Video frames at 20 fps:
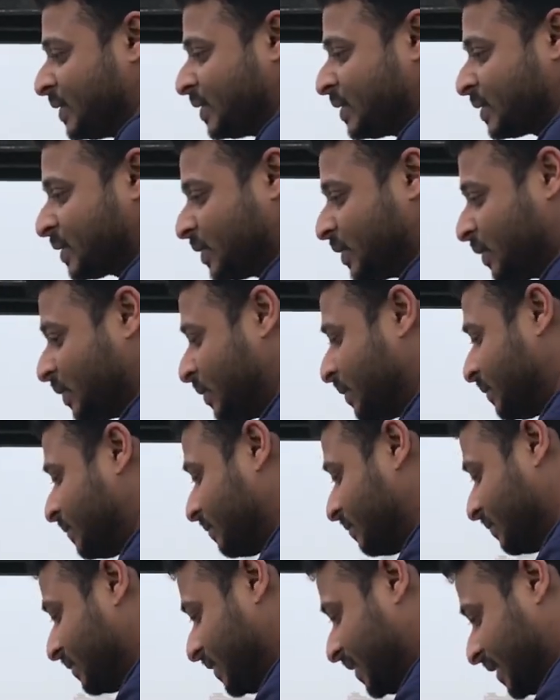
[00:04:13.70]
So
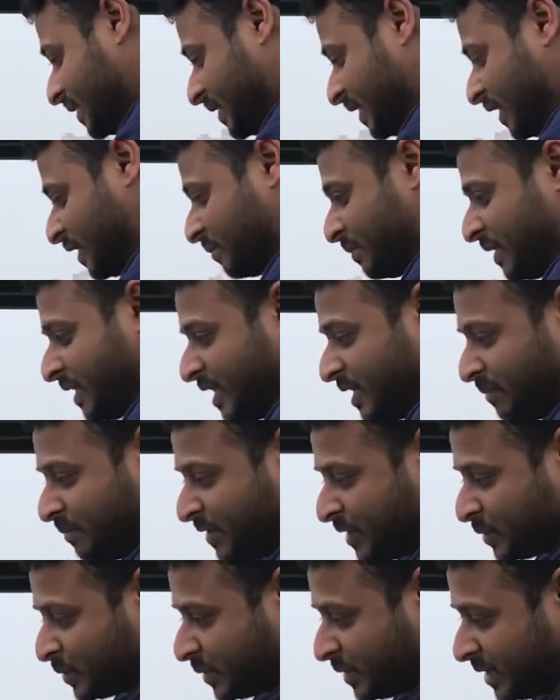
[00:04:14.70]
just let me keep
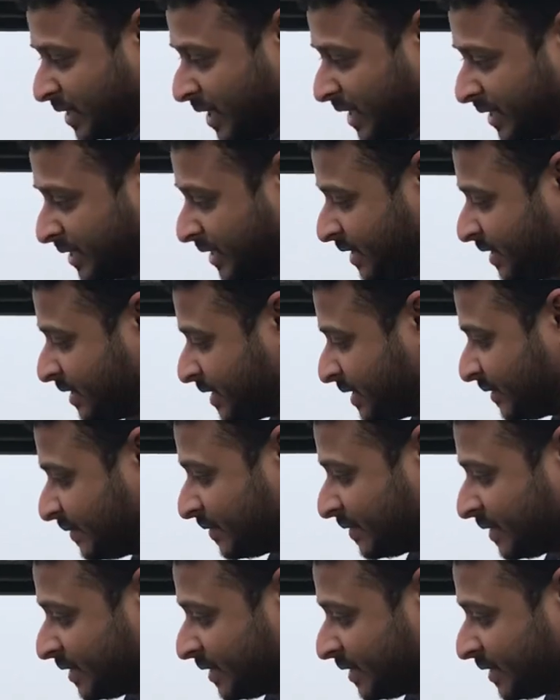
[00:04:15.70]
this one like this,